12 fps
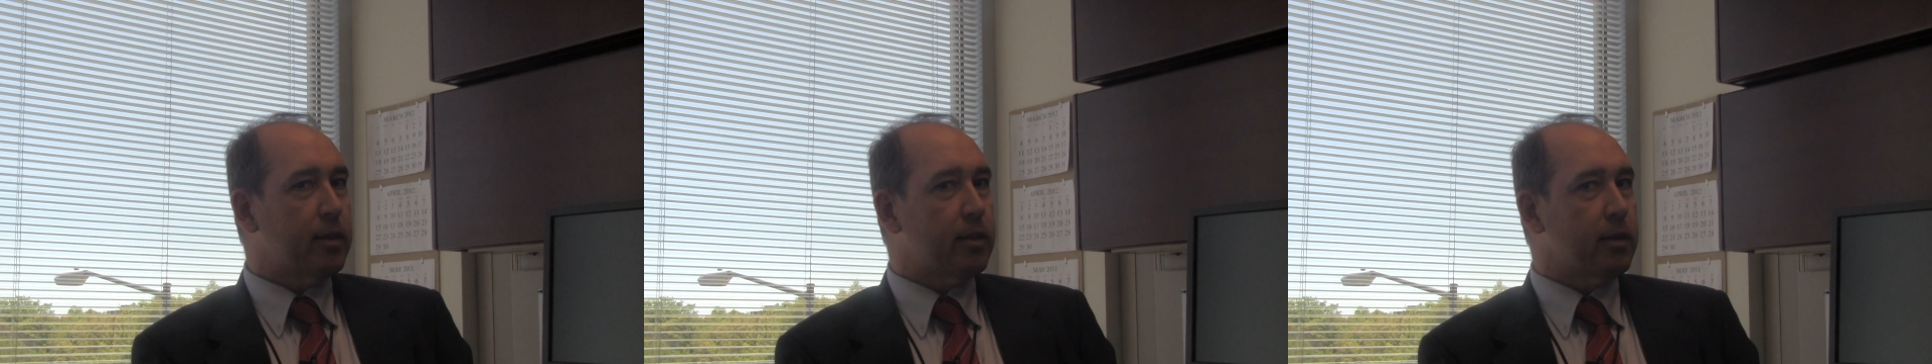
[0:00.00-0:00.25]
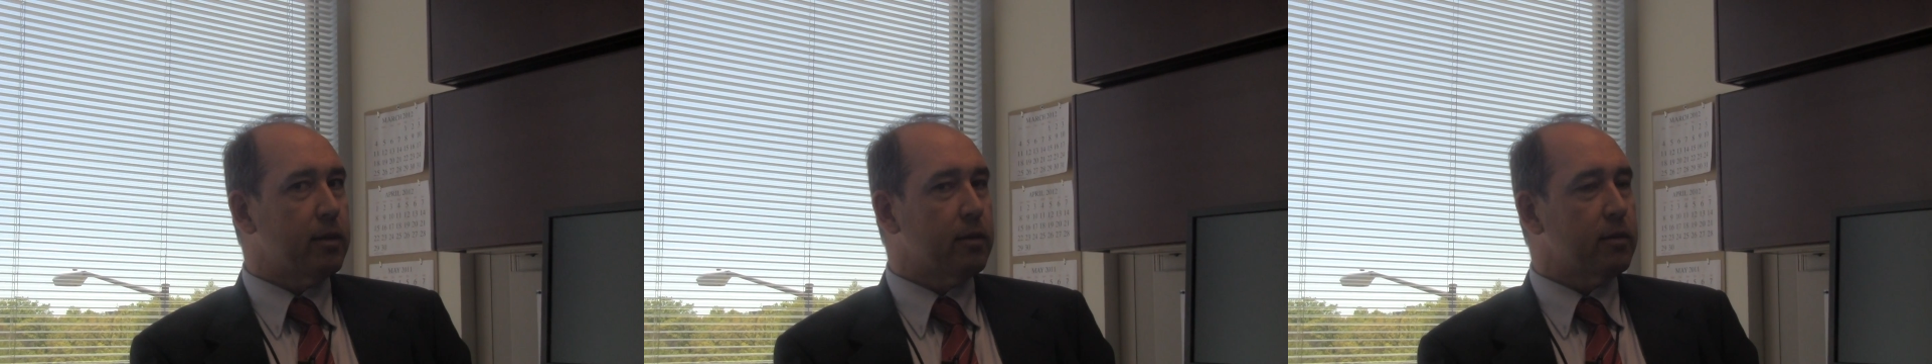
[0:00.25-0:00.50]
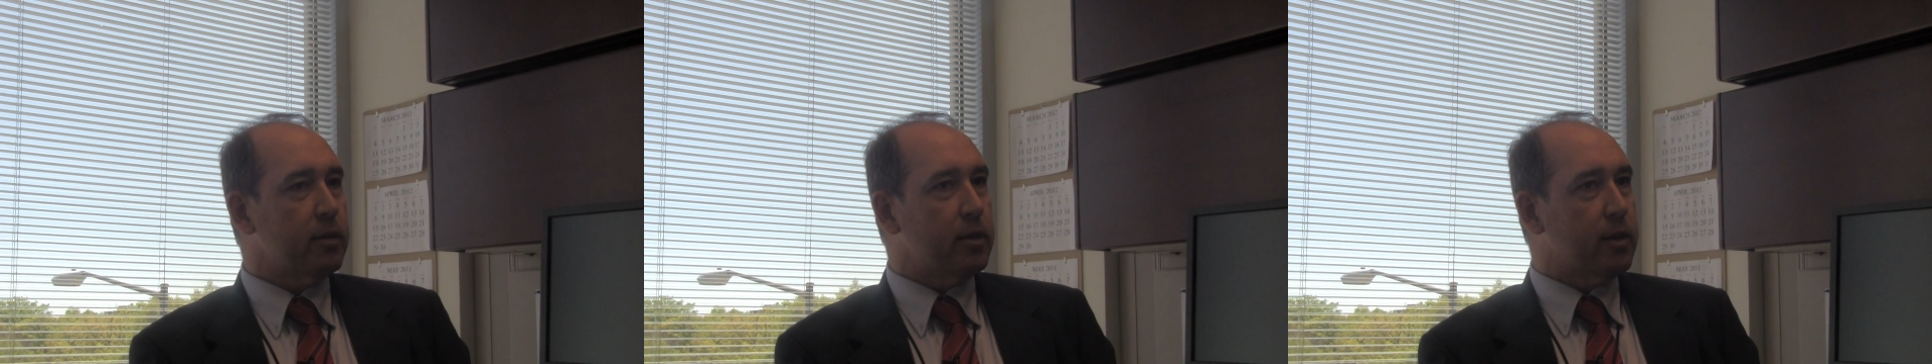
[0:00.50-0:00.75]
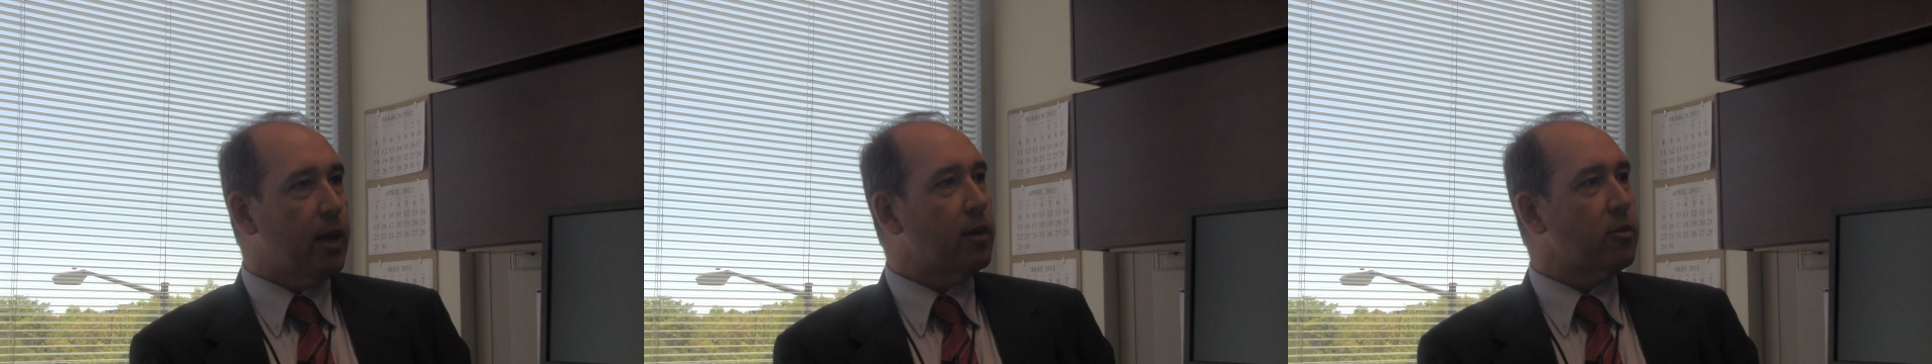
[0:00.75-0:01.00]
the early
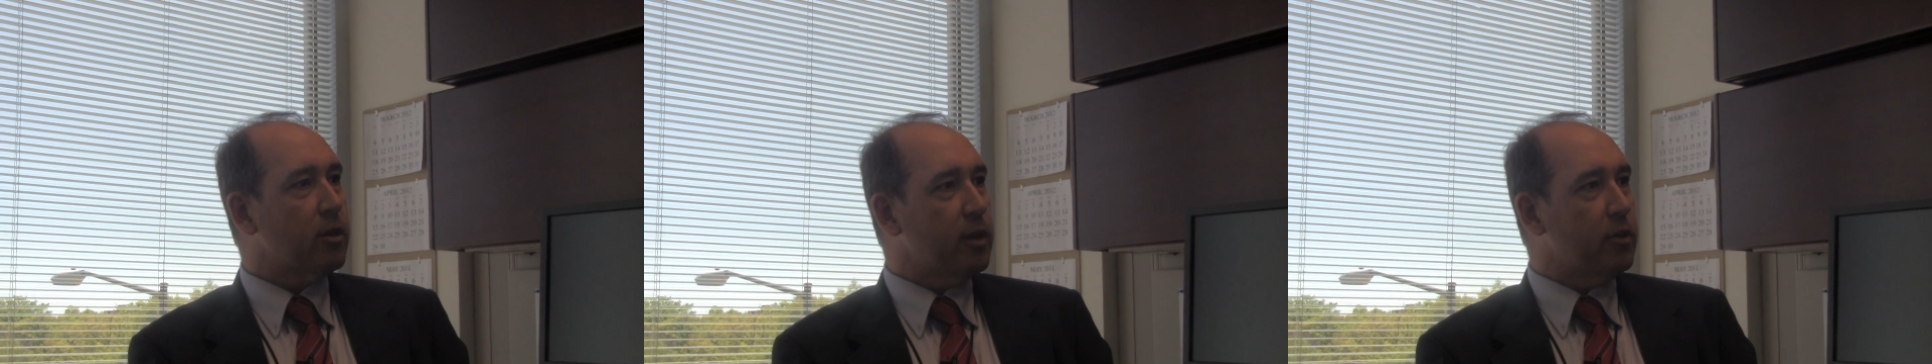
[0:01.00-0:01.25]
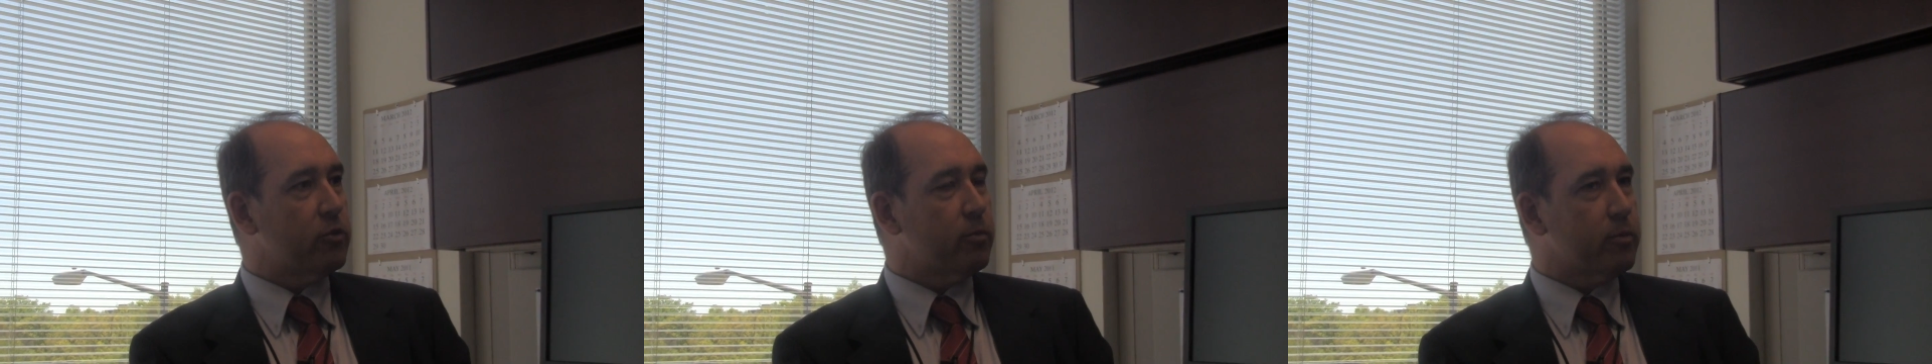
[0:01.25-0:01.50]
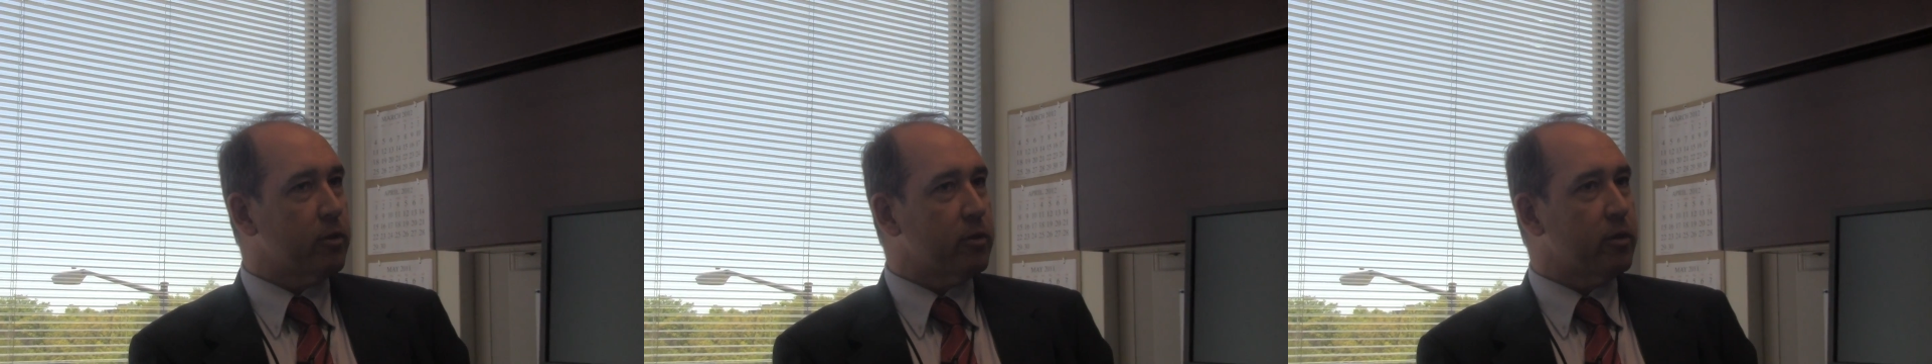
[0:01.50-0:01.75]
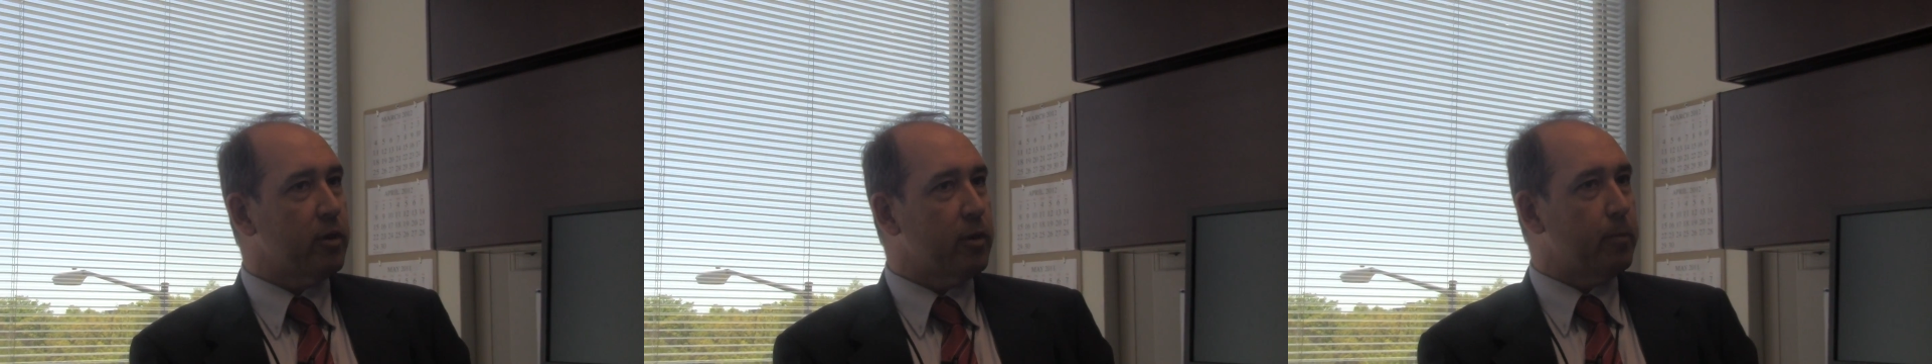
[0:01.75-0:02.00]
constellation
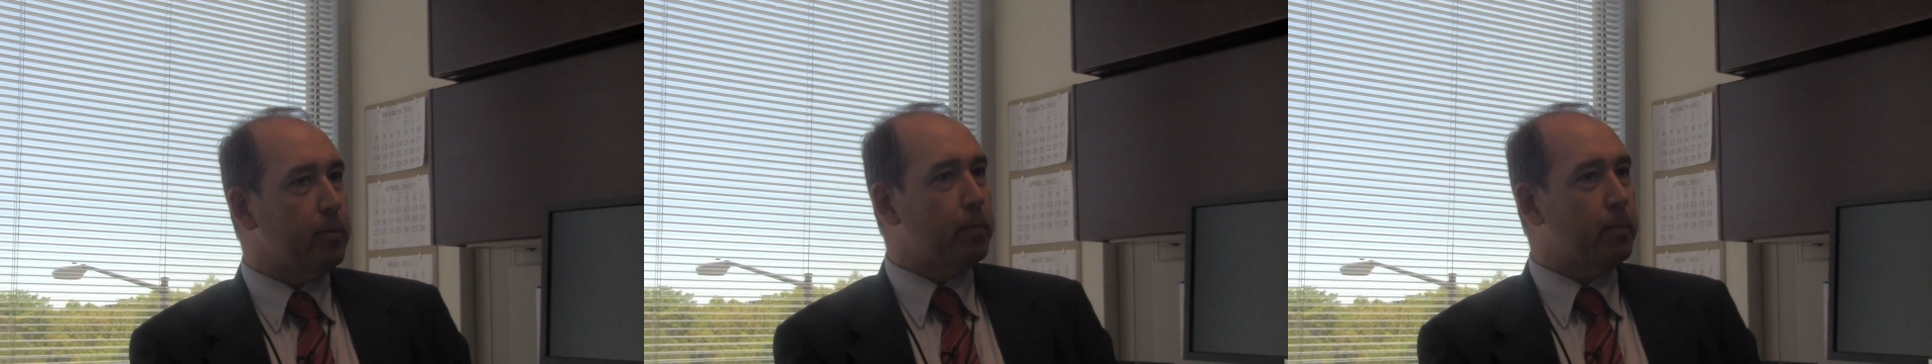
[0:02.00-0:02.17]
program,